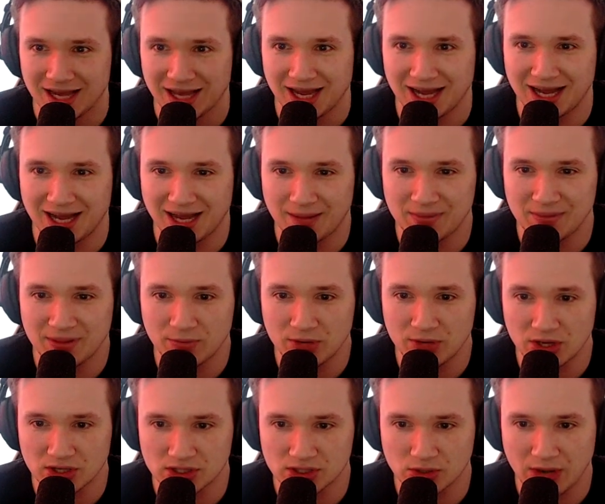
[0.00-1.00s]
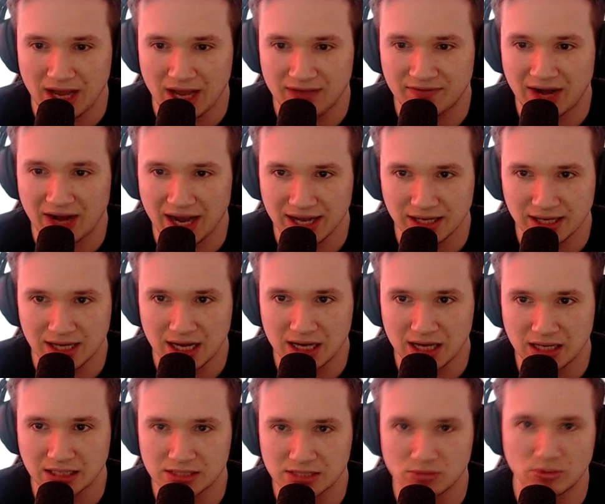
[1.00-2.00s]
Then we also have
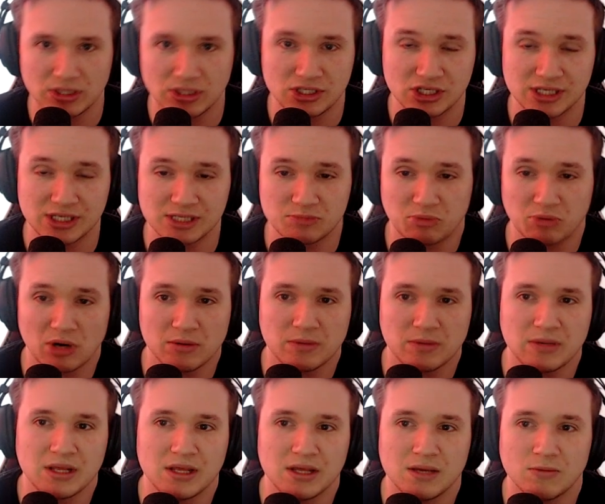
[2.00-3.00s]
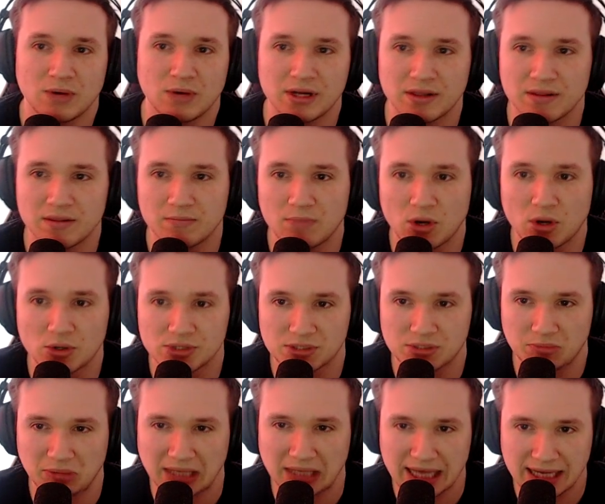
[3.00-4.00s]
Ironheart, which is probably one of the
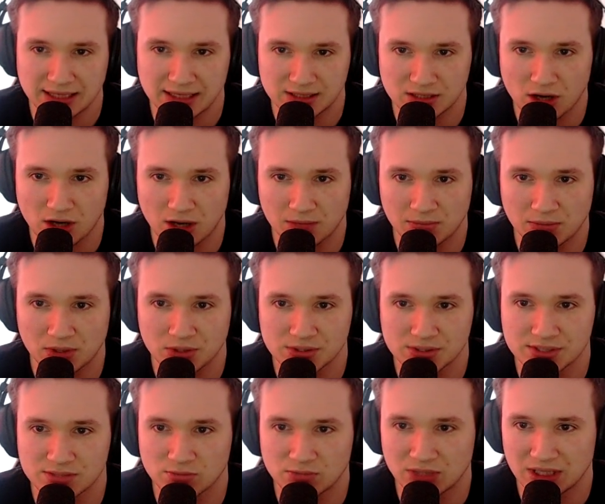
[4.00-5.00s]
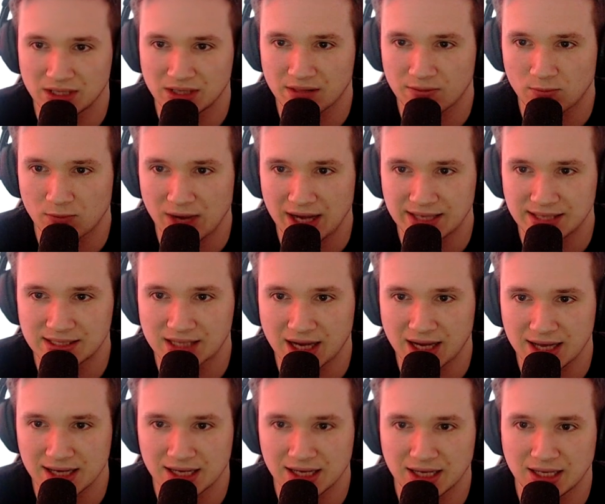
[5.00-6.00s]
most played combos with White
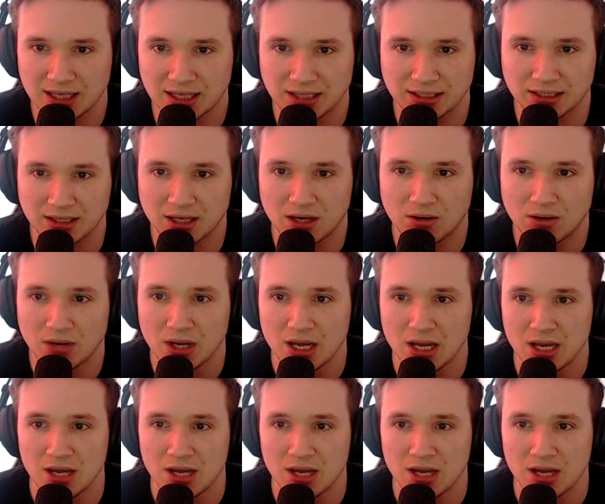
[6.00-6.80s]
Tiger, you know.